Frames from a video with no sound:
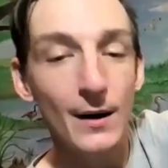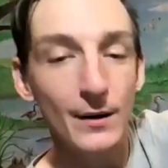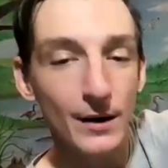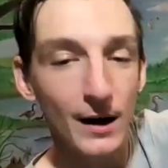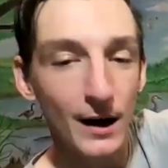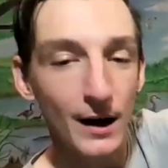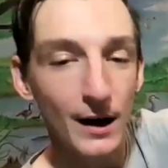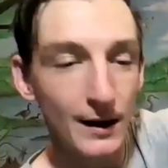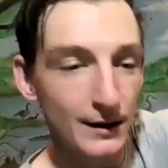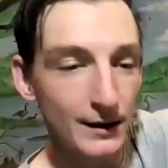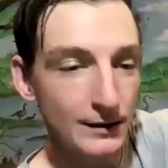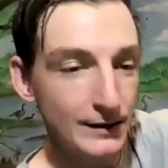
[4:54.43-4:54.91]

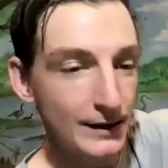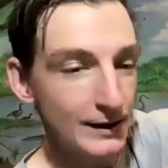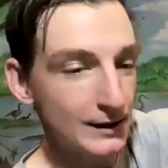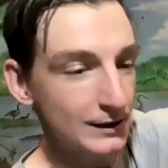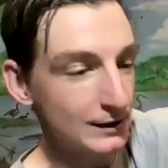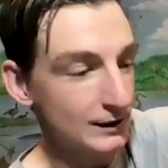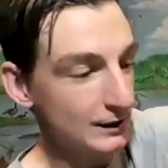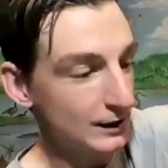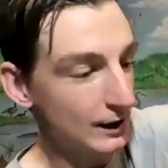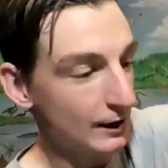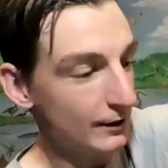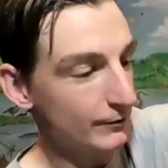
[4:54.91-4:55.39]
out on,
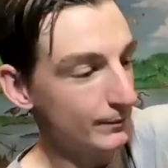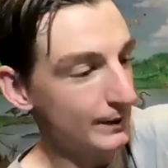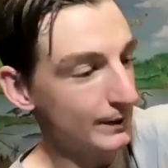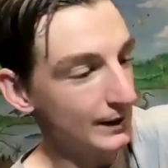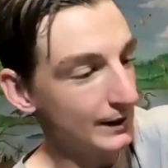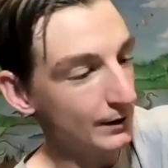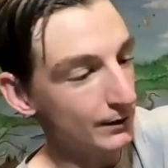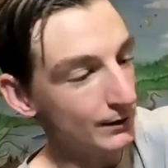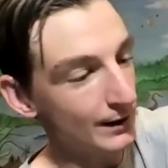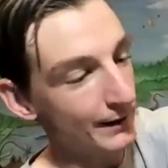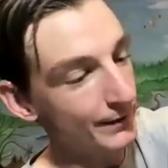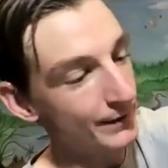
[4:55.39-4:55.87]
they love
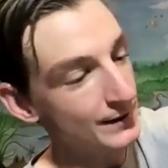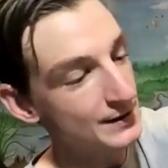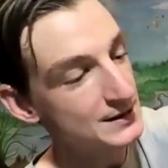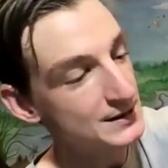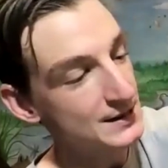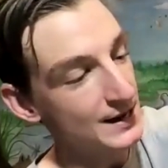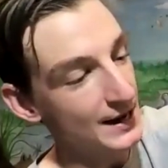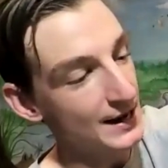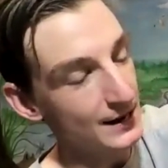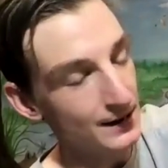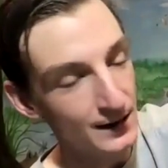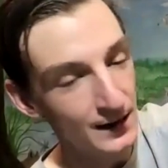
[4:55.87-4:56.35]
being around
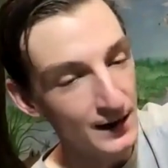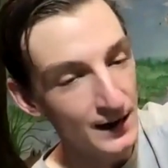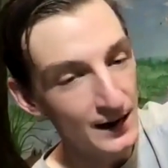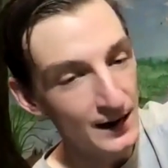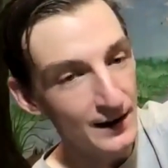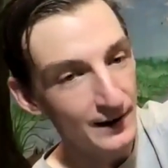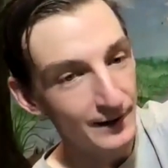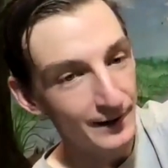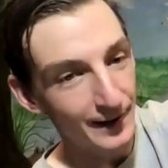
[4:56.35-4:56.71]
the sand,